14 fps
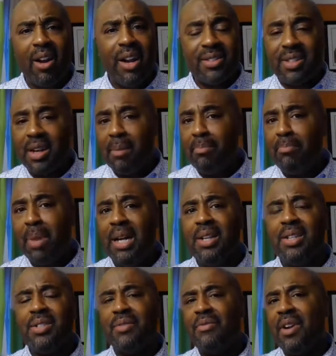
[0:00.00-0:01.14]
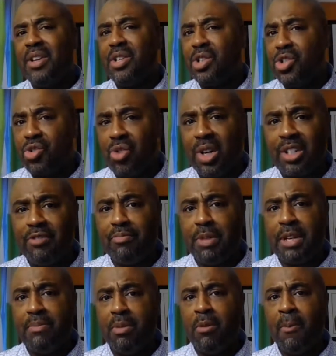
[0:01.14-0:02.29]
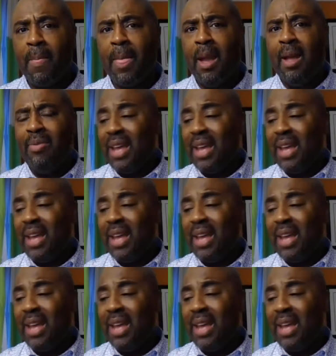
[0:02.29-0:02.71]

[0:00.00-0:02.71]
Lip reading: There is an abundance of very destructive people